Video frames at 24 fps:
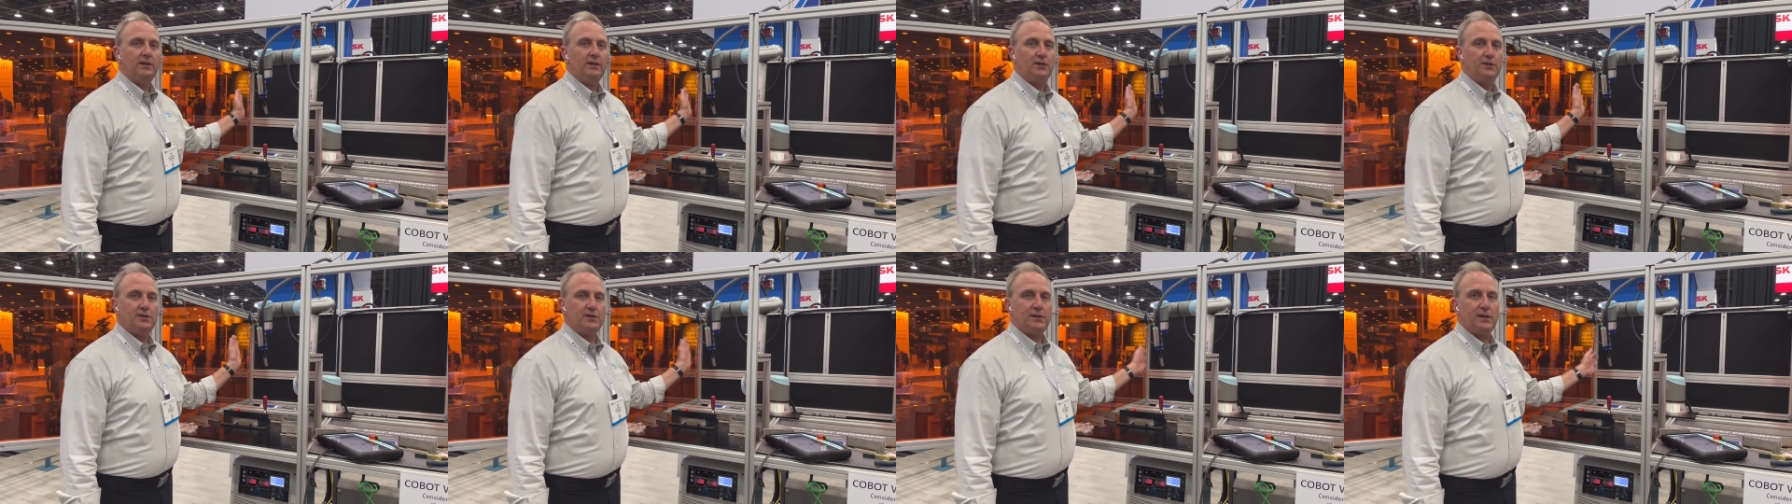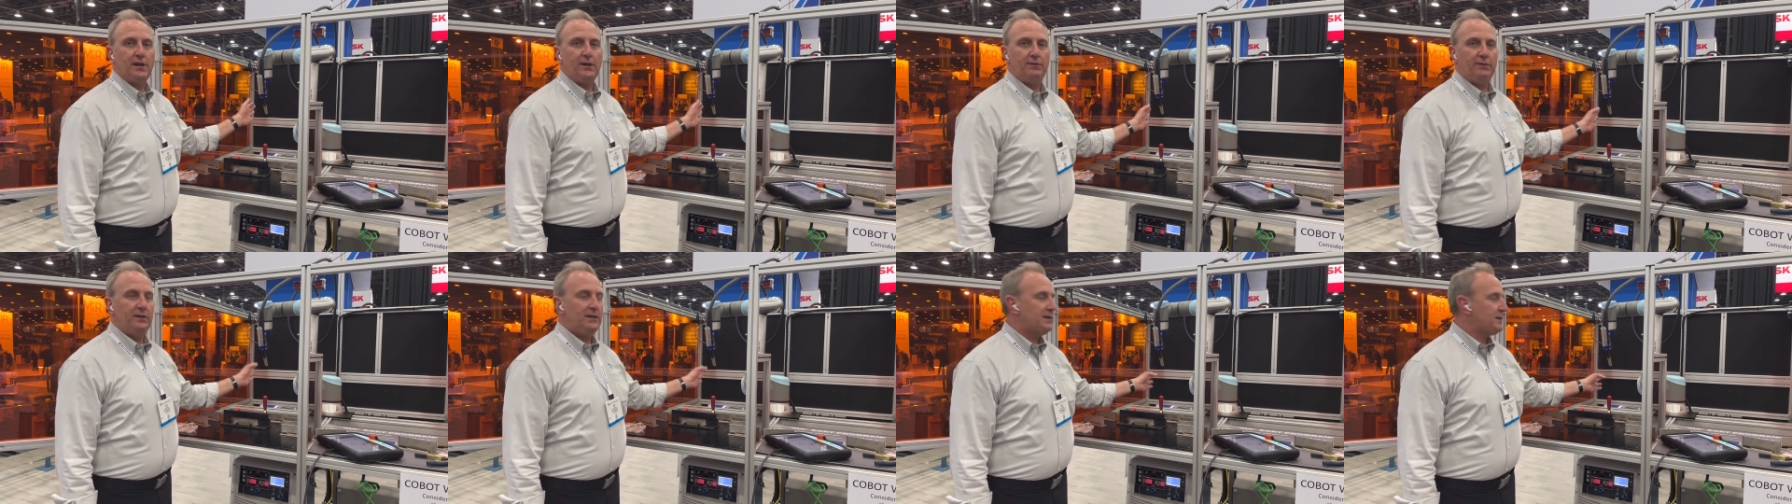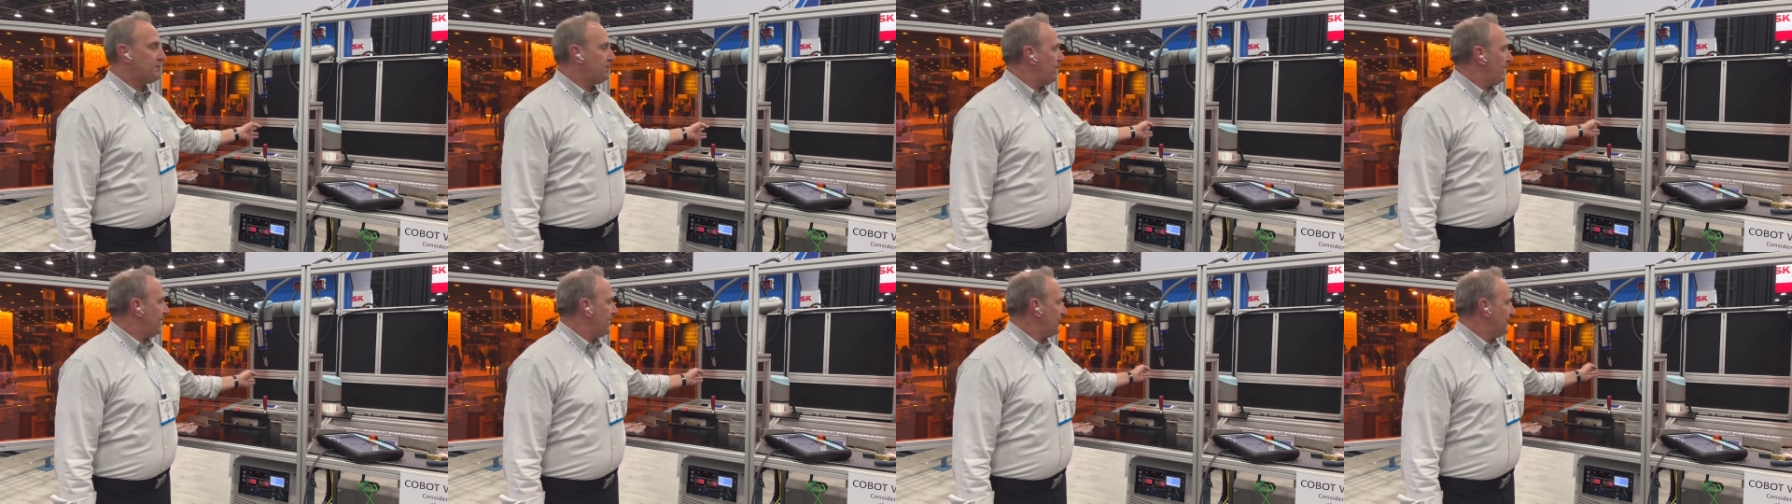your safety
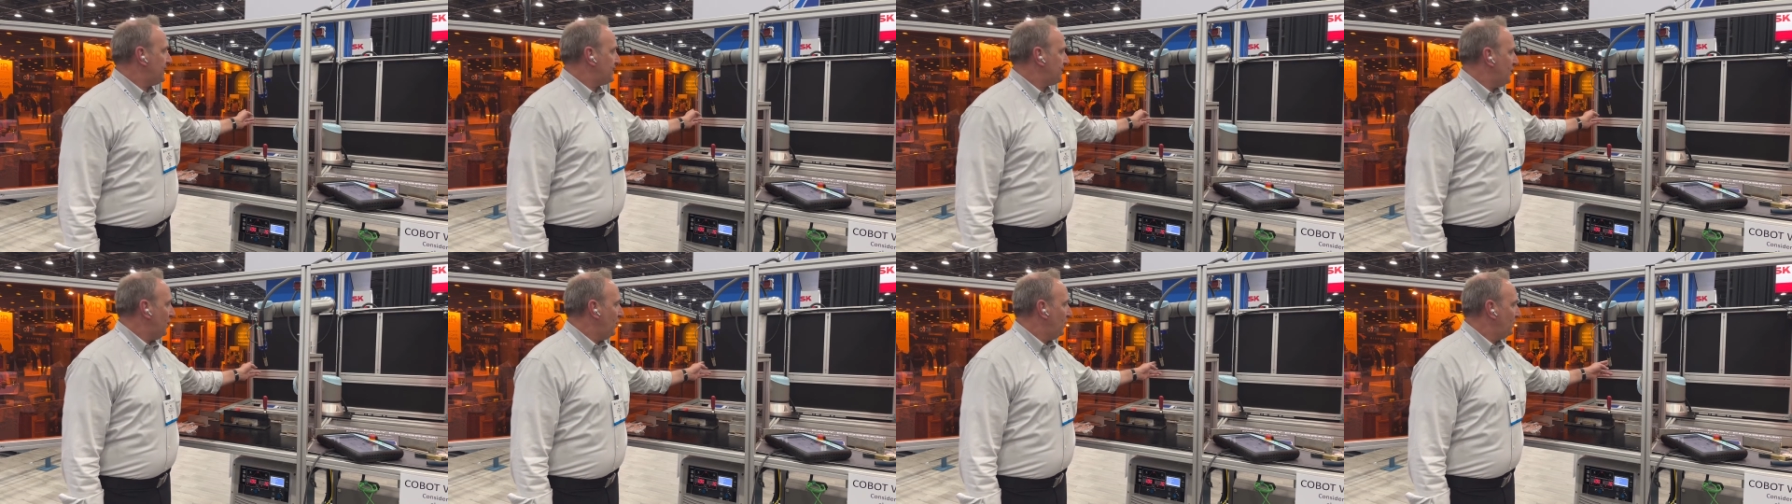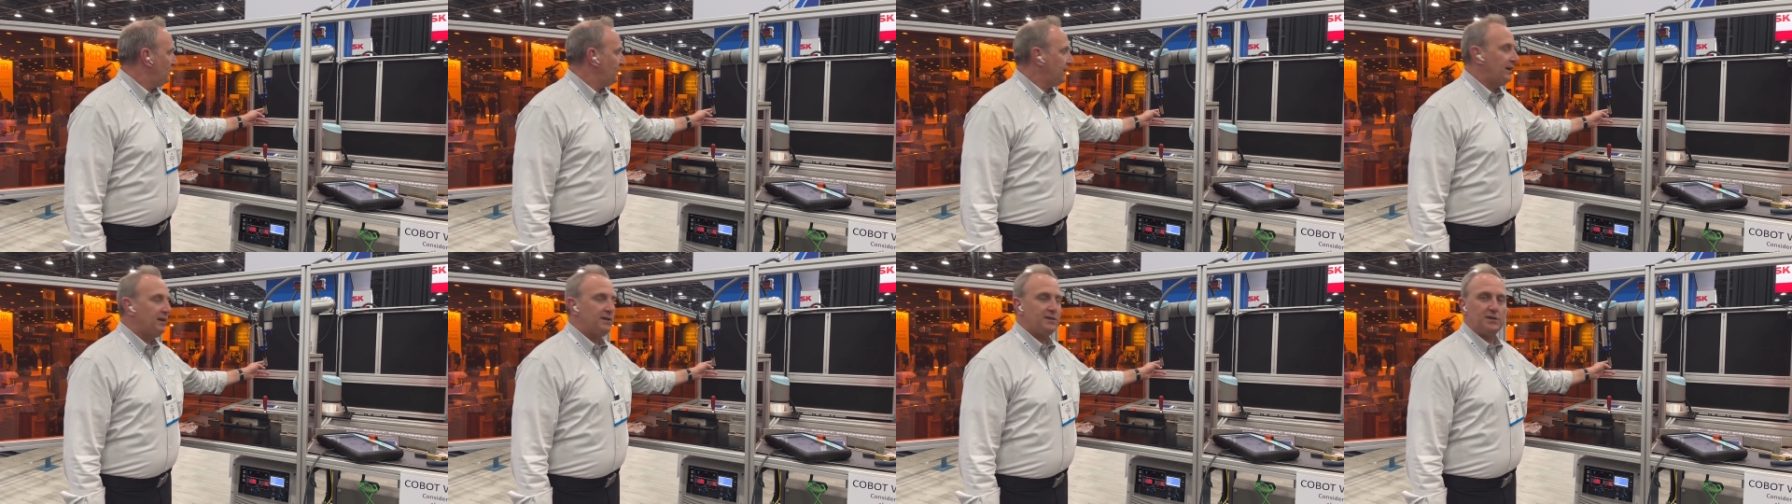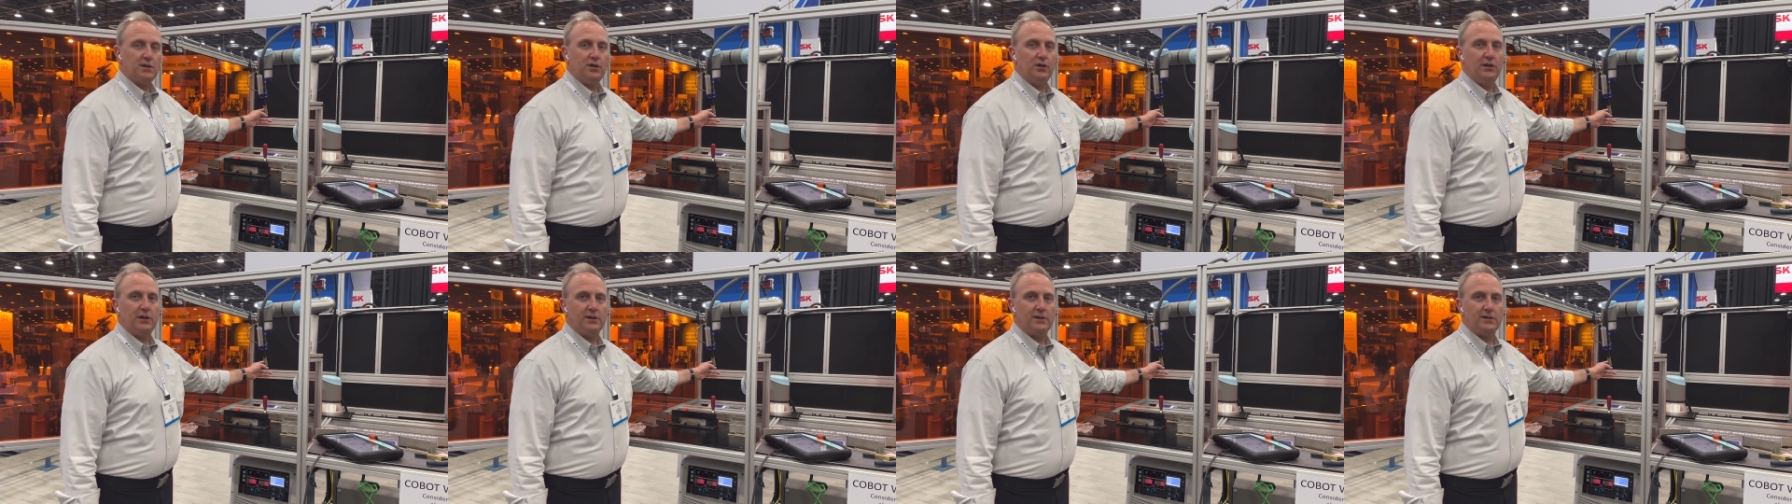spec is only as
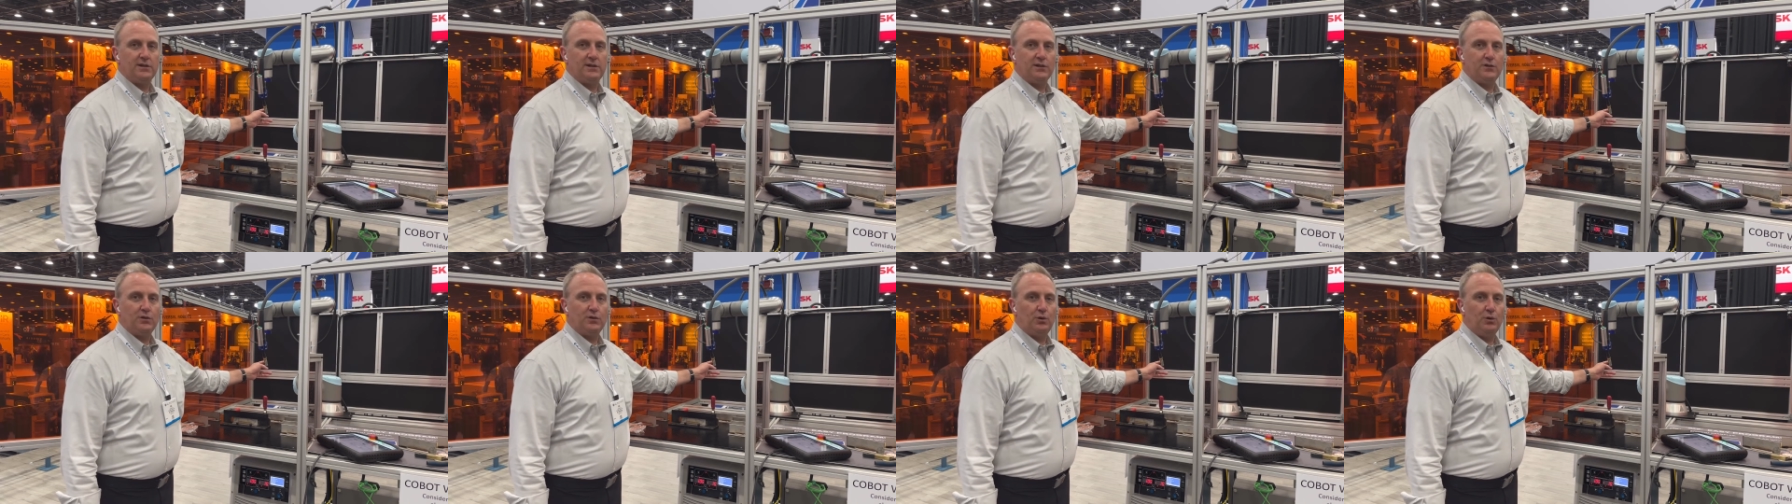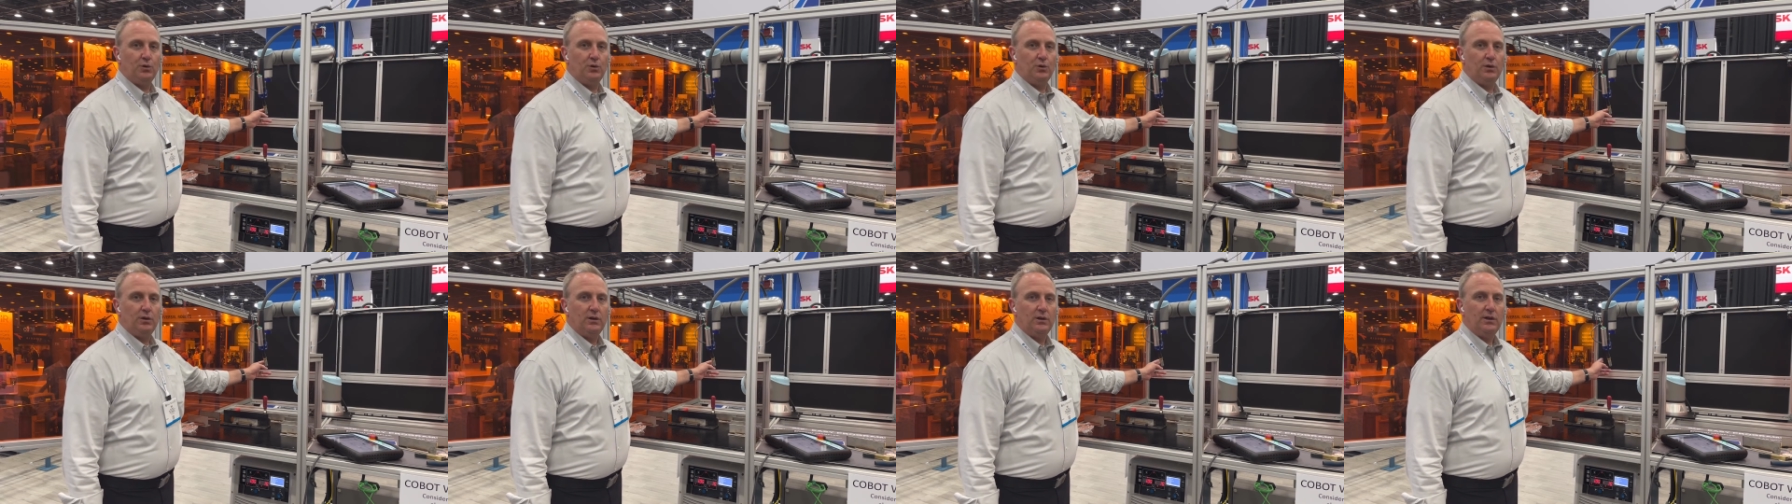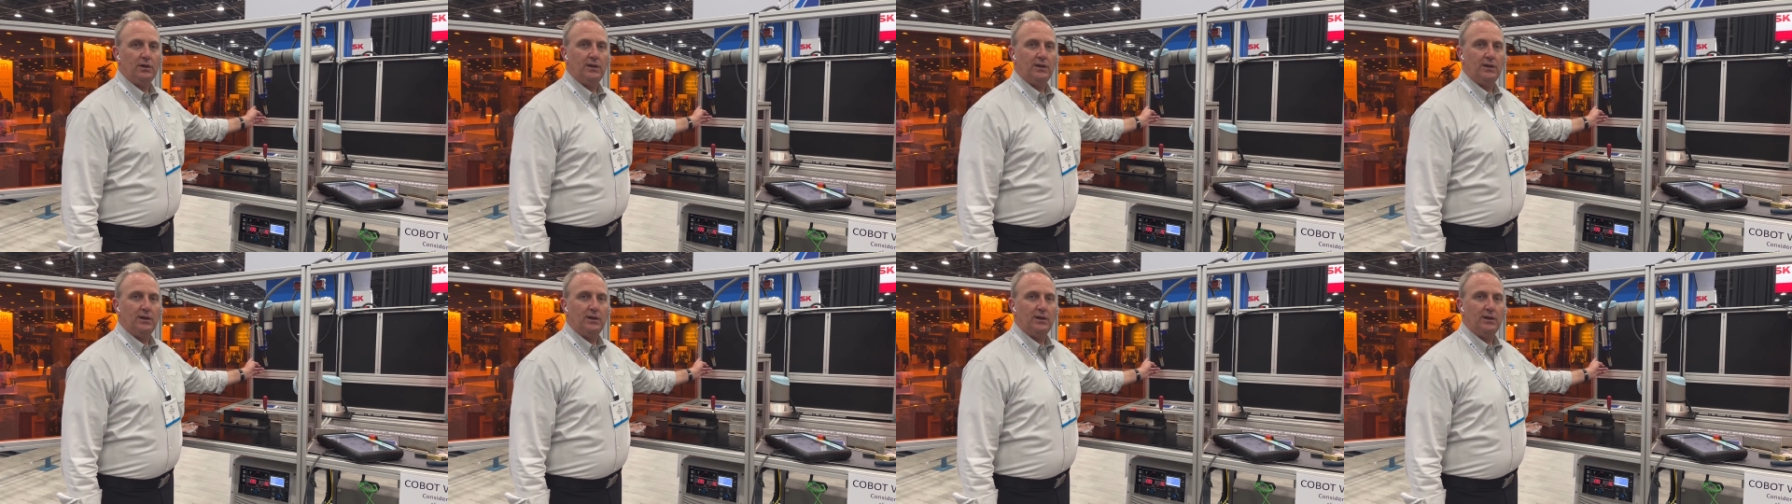good as the tool.